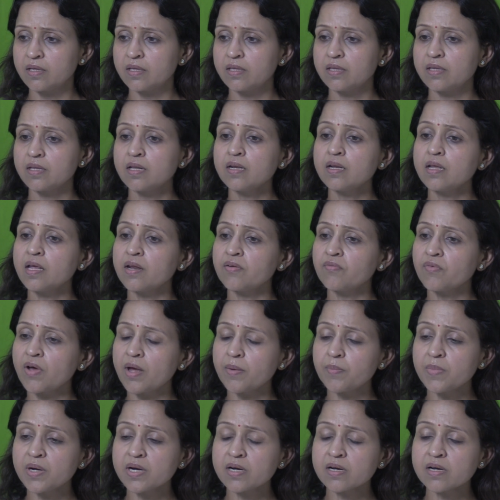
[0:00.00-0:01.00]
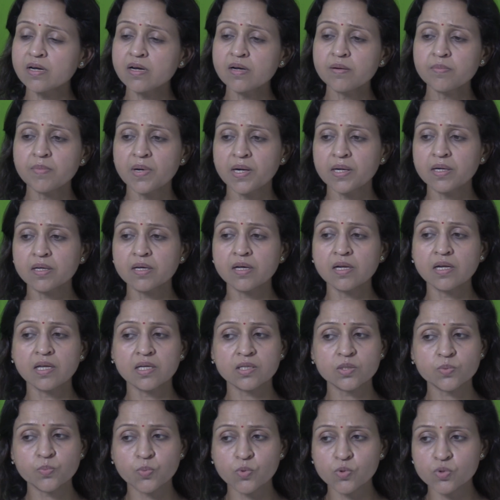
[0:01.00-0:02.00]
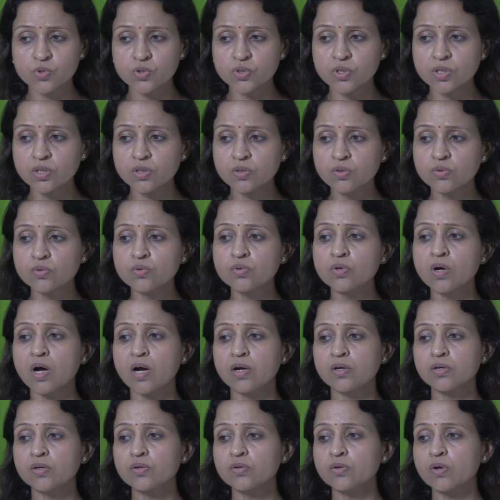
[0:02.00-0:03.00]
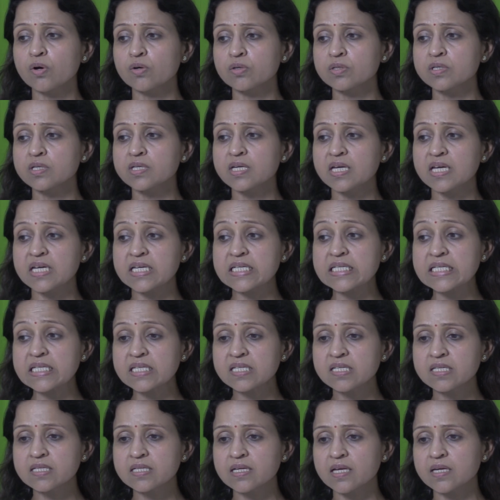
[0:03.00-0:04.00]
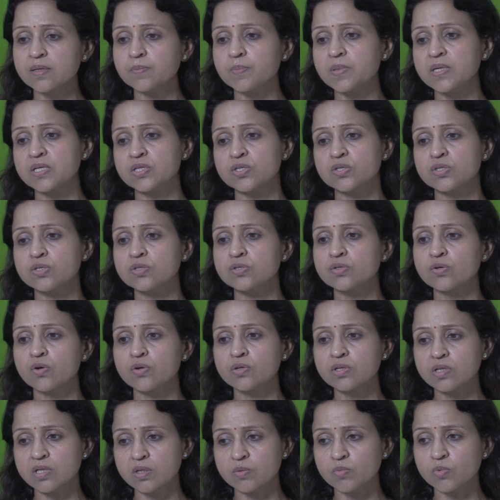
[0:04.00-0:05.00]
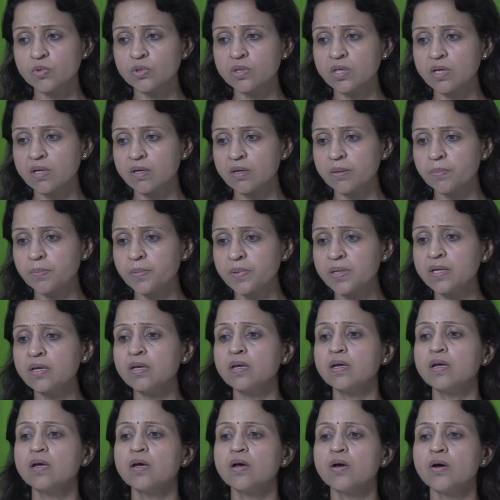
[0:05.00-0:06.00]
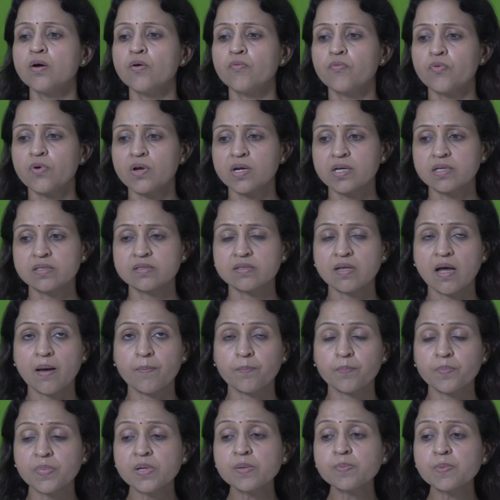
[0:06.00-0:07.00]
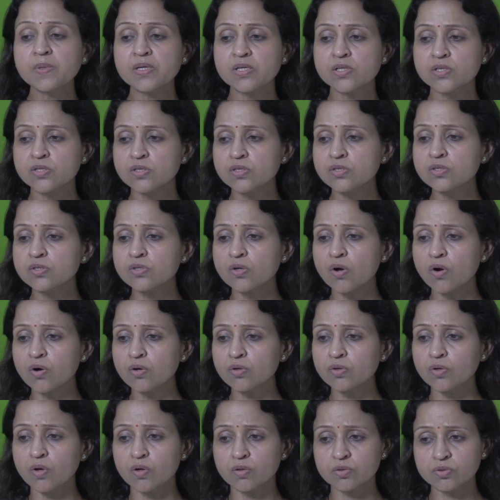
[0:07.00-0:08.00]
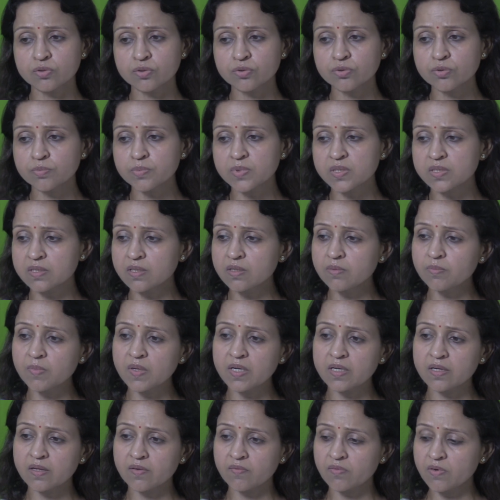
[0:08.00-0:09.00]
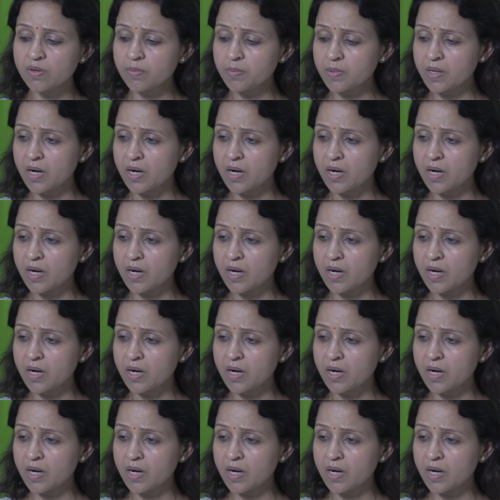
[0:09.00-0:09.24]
Then environmental and medical exposure to cardiotoxic agents, like patients on chemotherapy. For example, patients on doxorubicin may develop